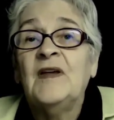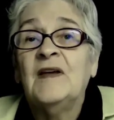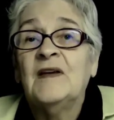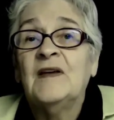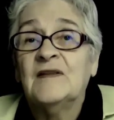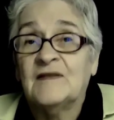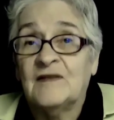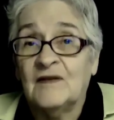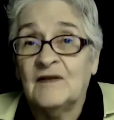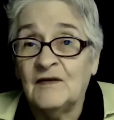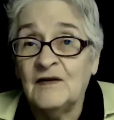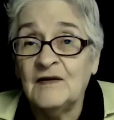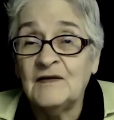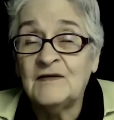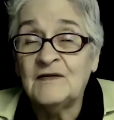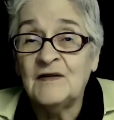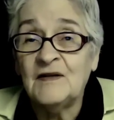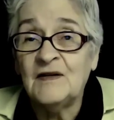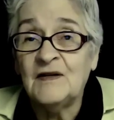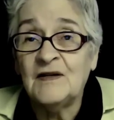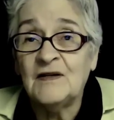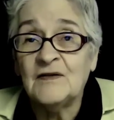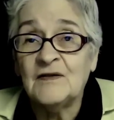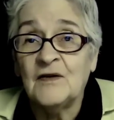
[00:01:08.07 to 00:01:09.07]

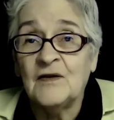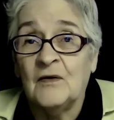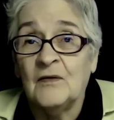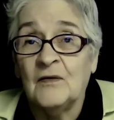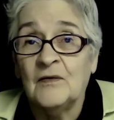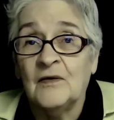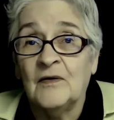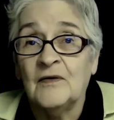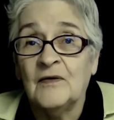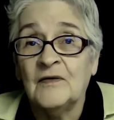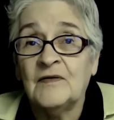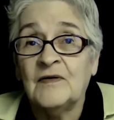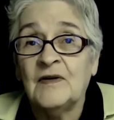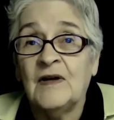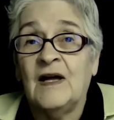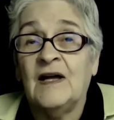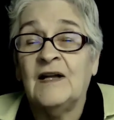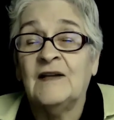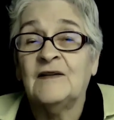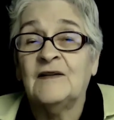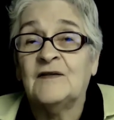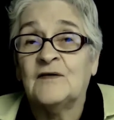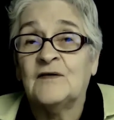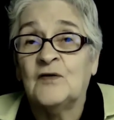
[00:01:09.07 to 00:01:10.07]
soliciting donors,
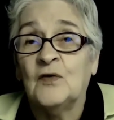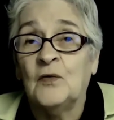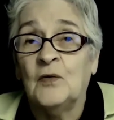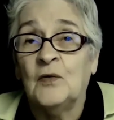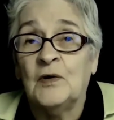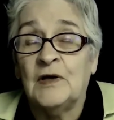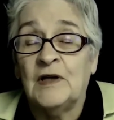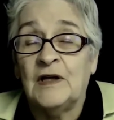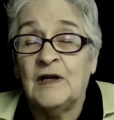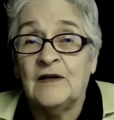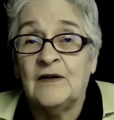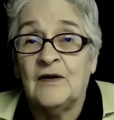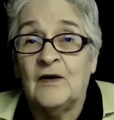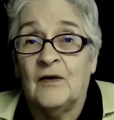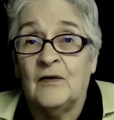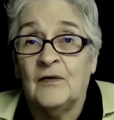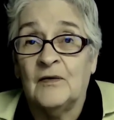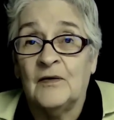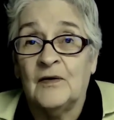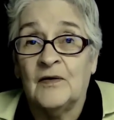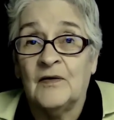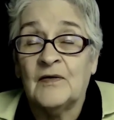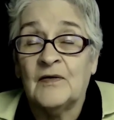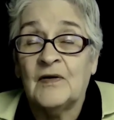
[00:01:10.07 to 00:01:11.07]
and stewarding
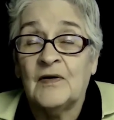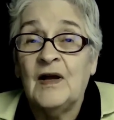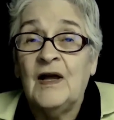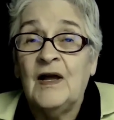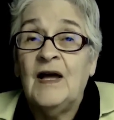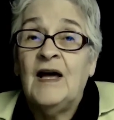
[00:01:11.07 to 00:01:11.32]
donors.